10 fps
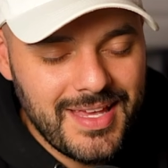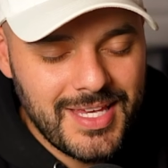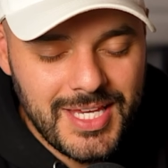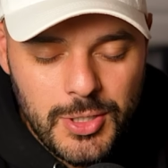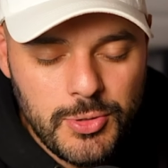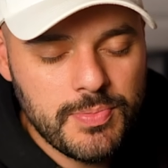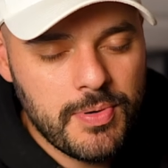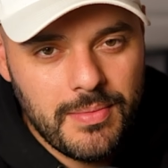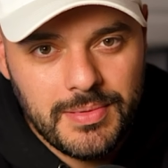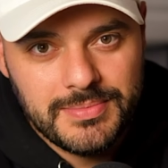huge
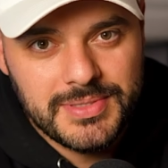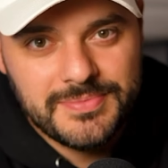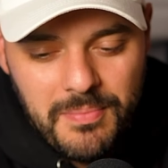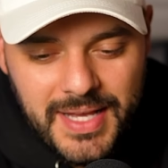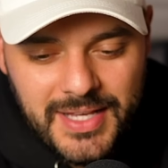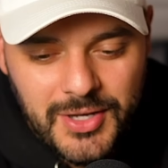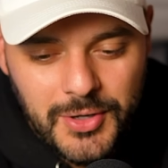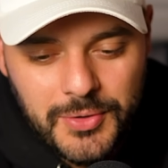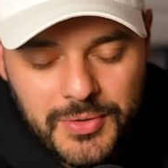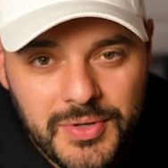problems. My
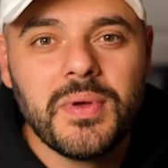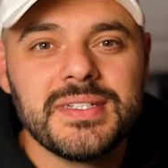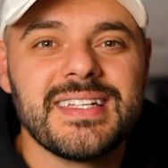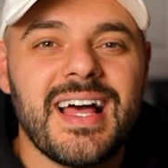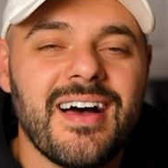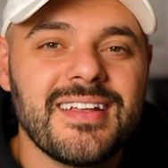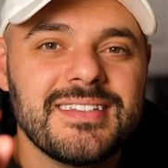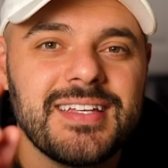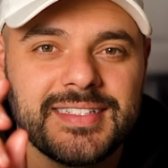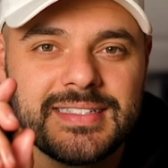code was
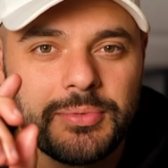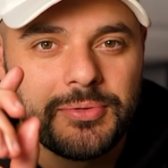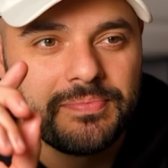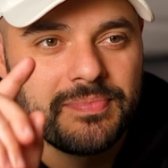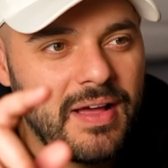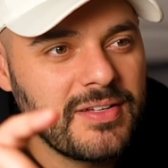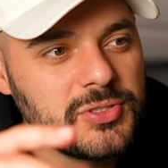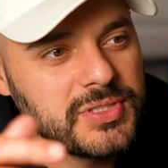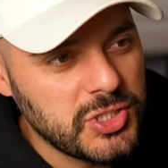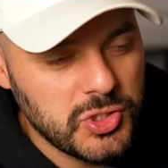untestable. Now I was
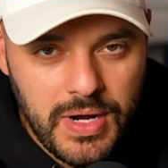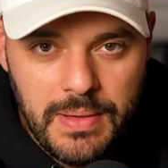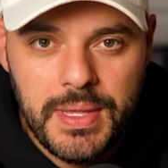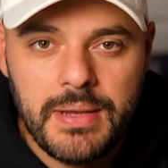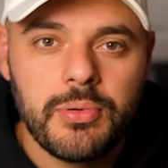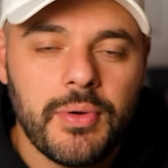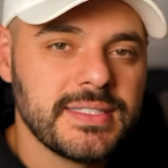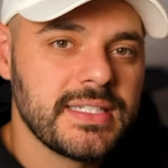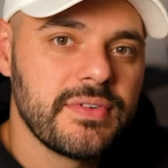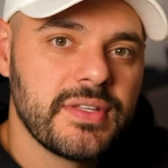using Stripe
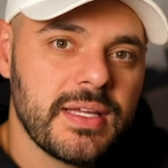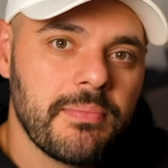endpoints and everything,